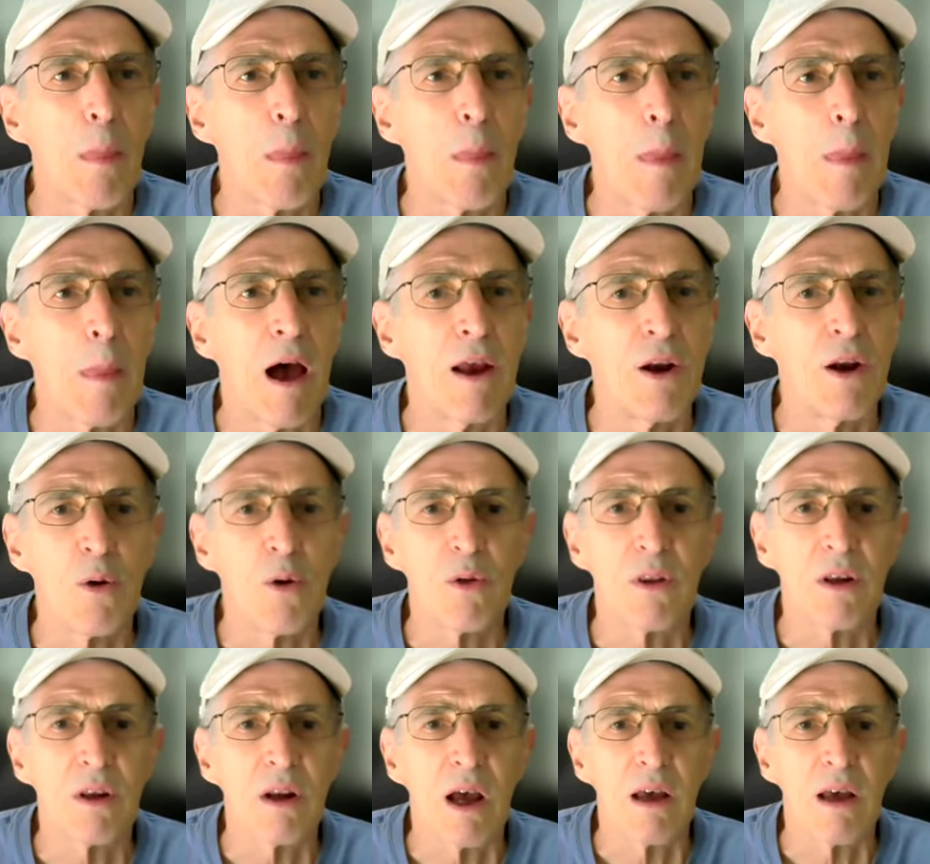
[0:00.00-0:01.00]
I know
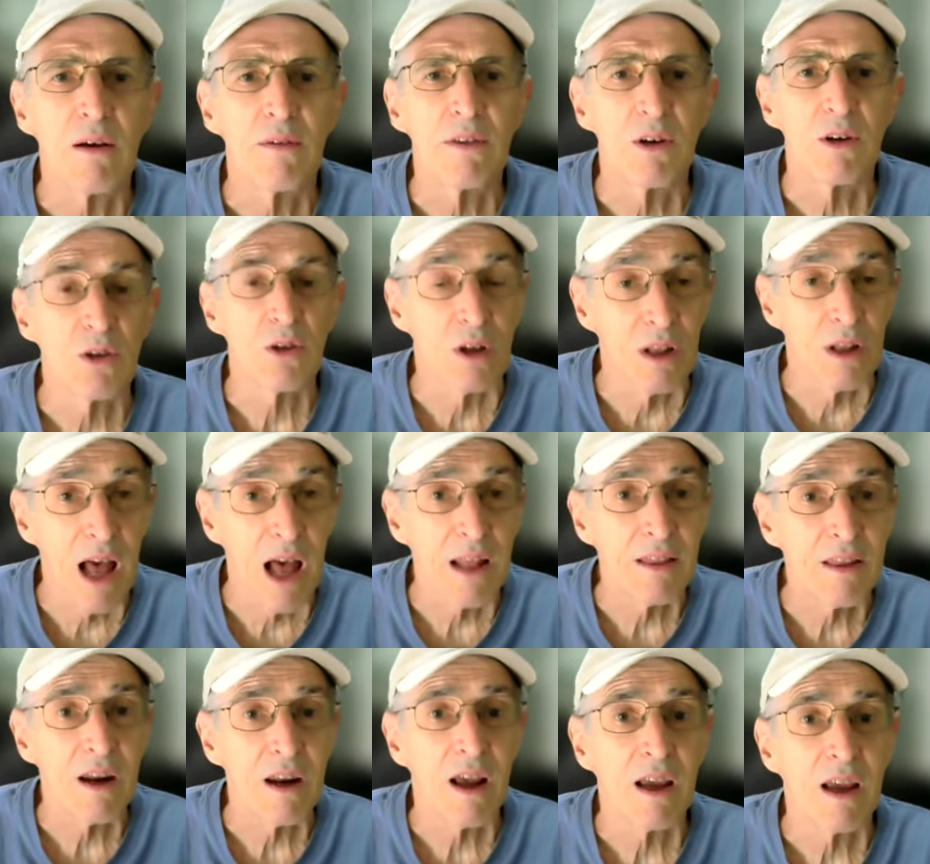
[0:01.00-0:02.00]
that there's a lot
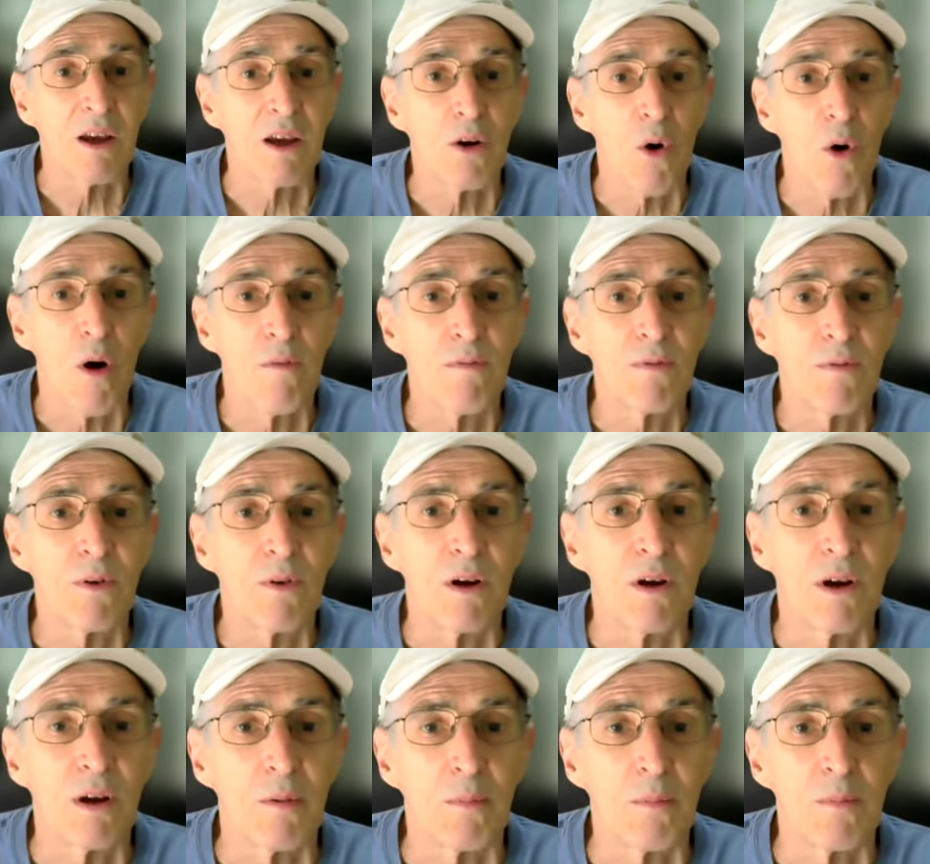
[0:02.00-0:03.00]
that I can offer
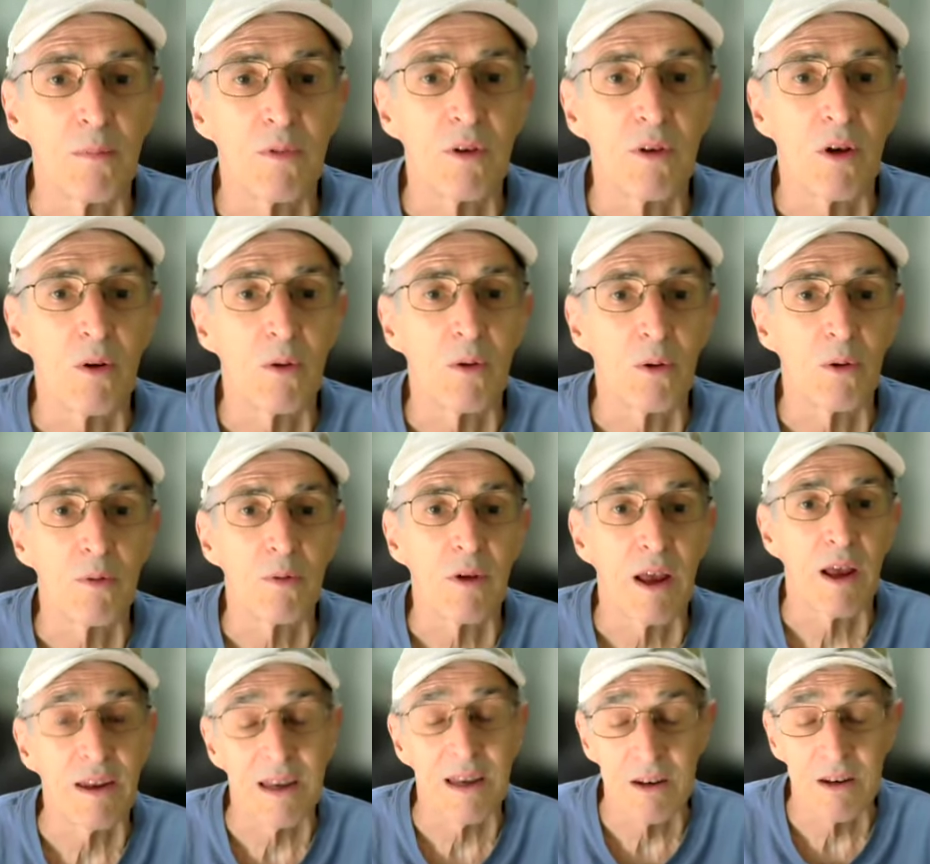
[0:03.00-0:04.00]
him. So I
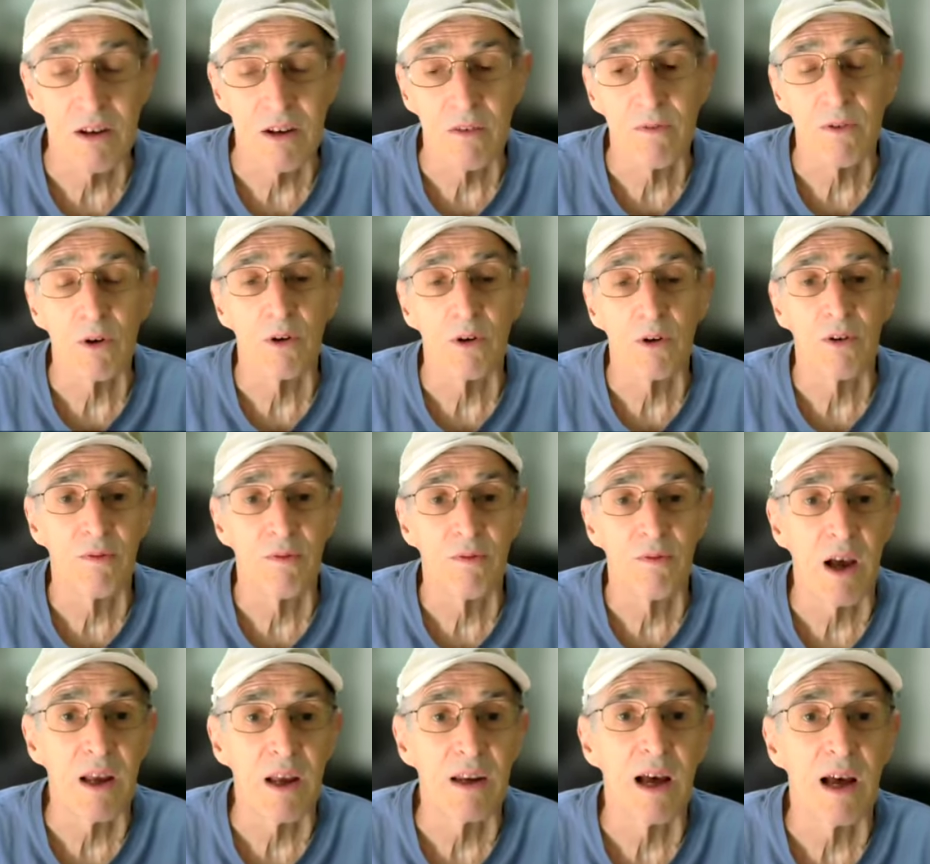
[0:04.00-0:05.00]
need to first
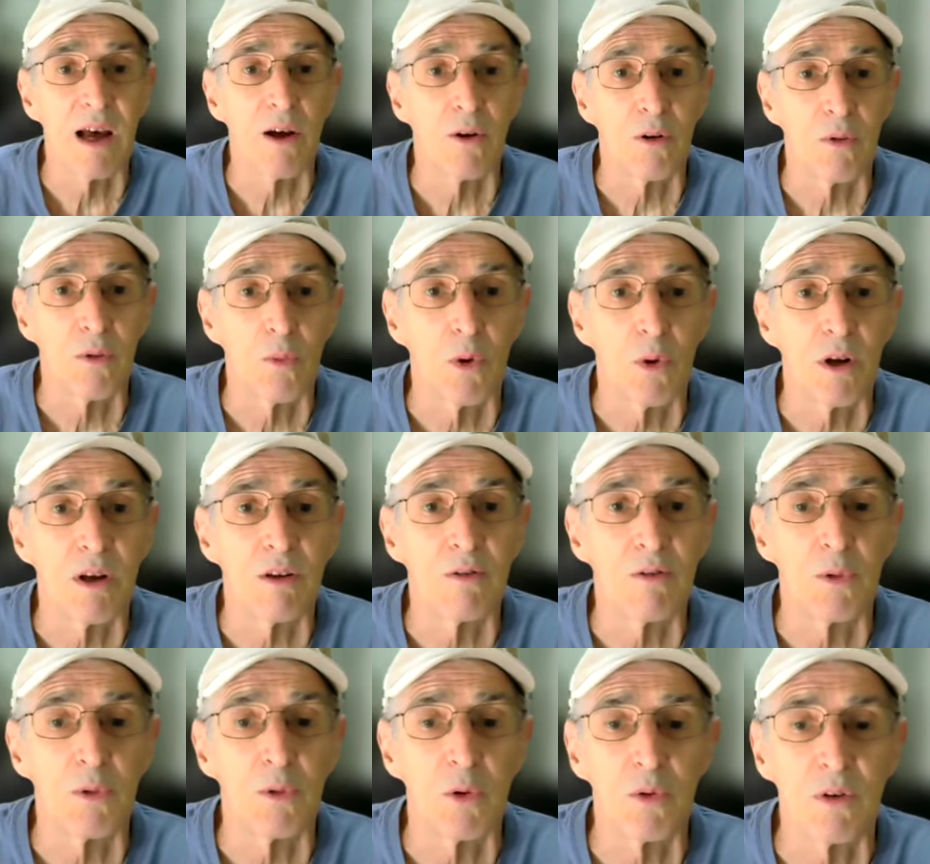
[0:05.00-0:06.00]
find out what his
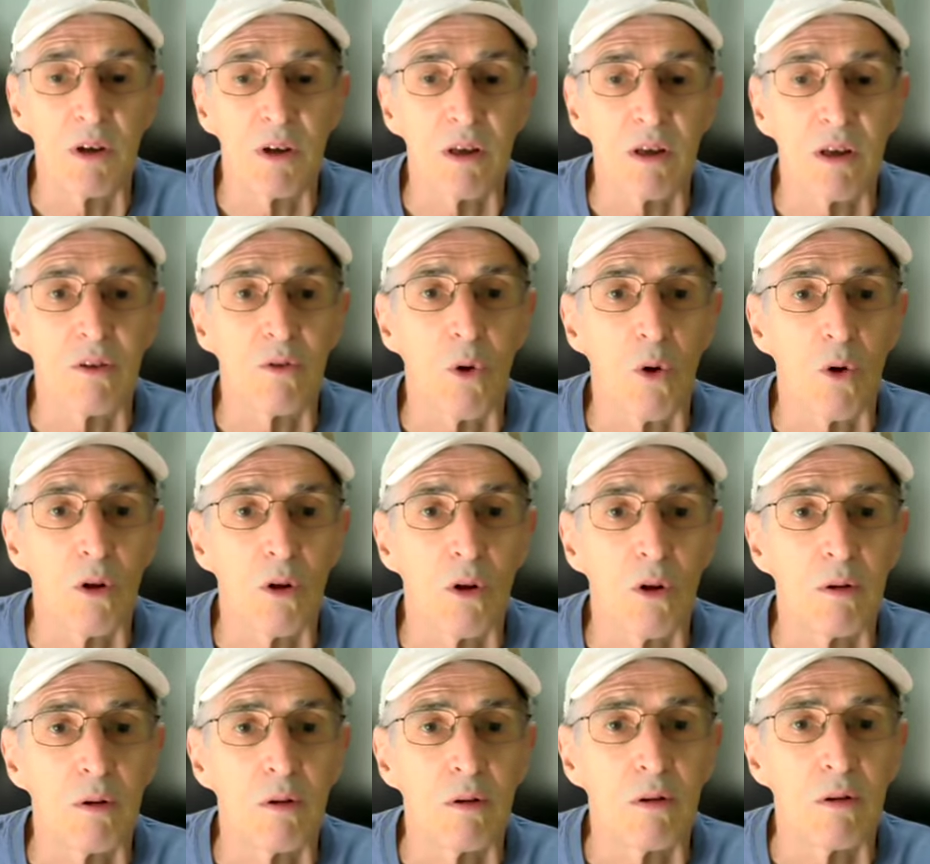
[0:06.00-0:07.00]
music is
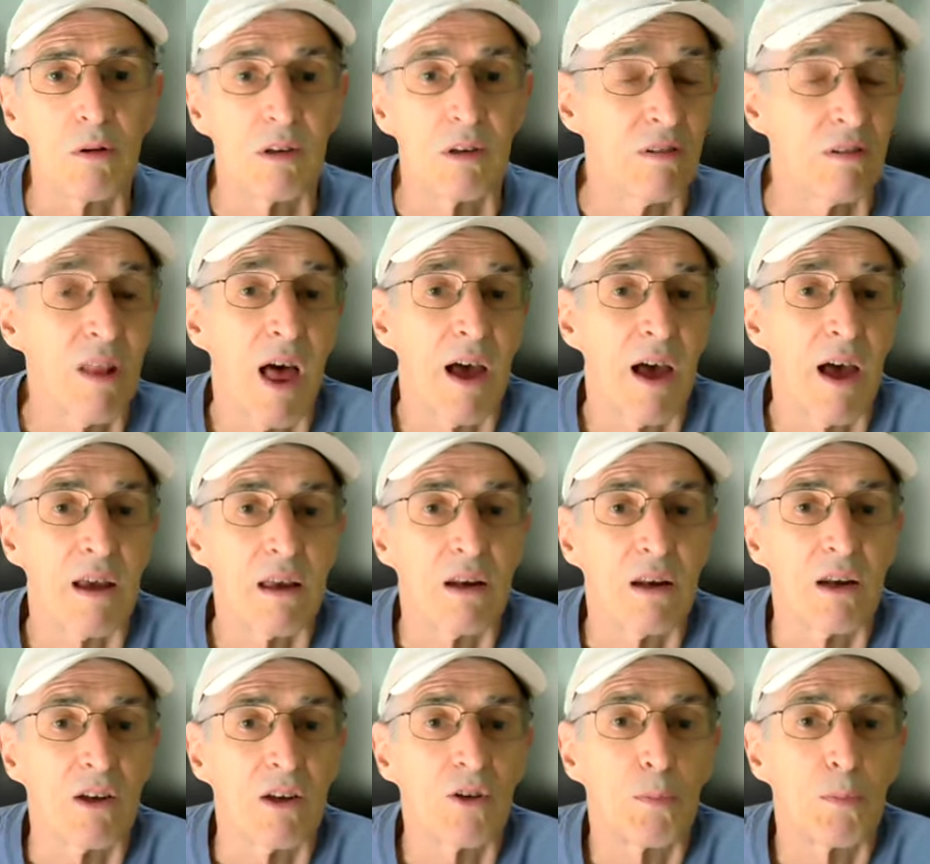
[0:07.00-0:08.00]
like and
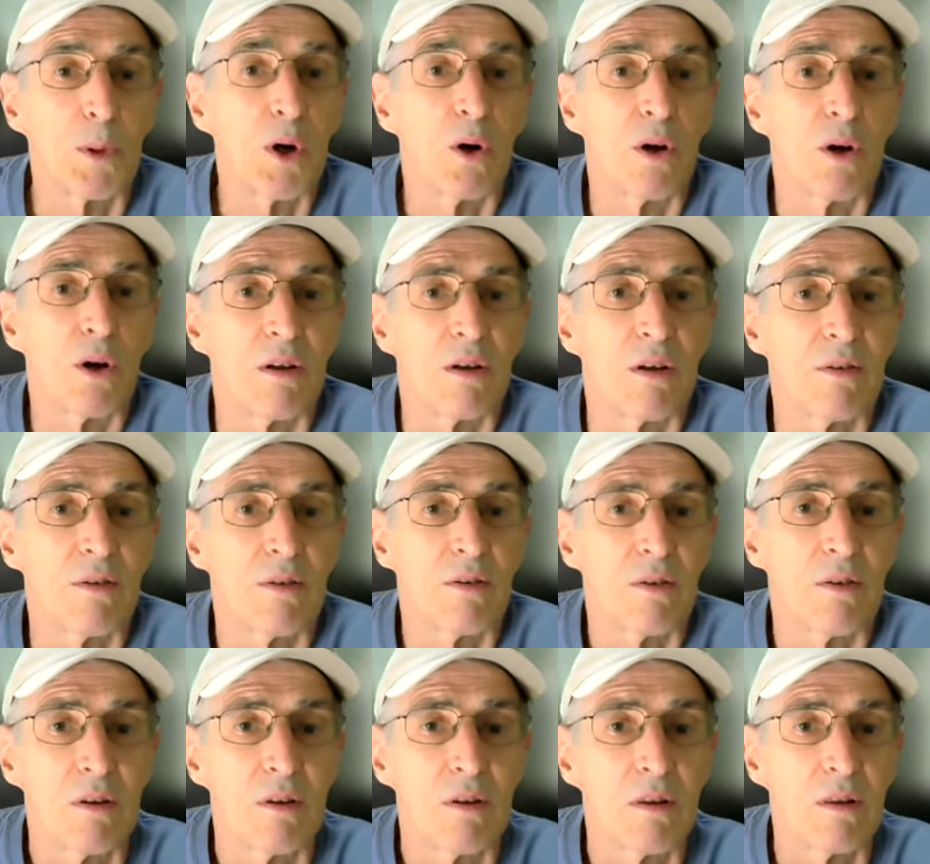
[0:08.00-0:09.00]
experience
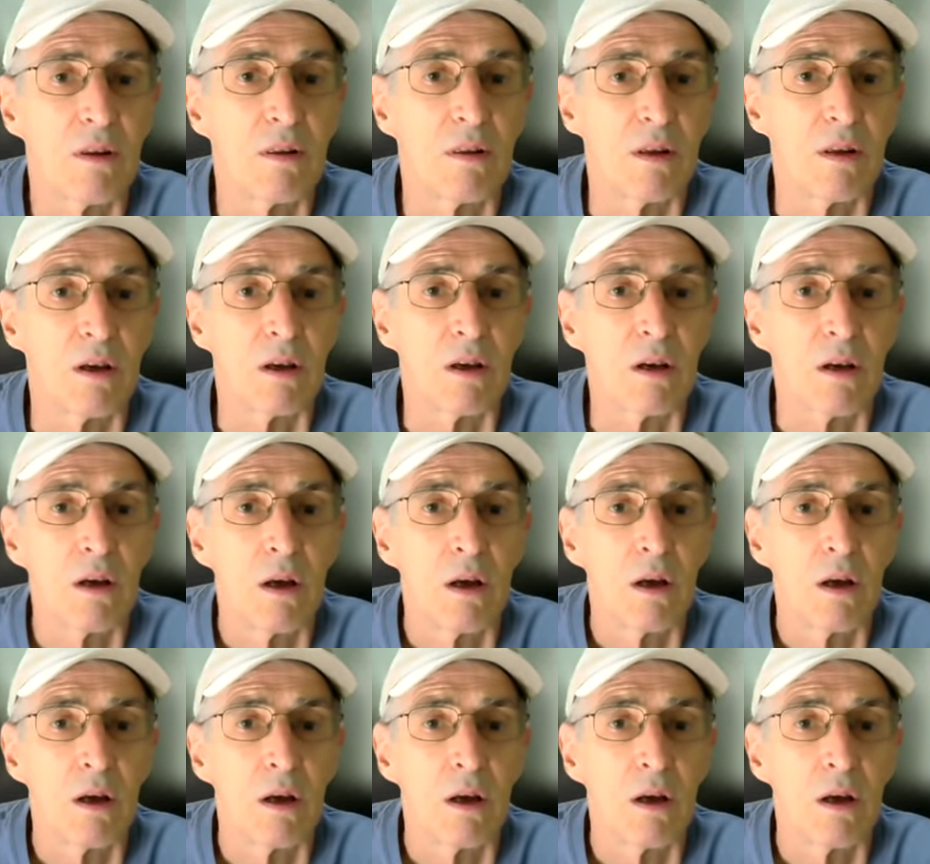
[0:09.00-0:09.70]
the thing.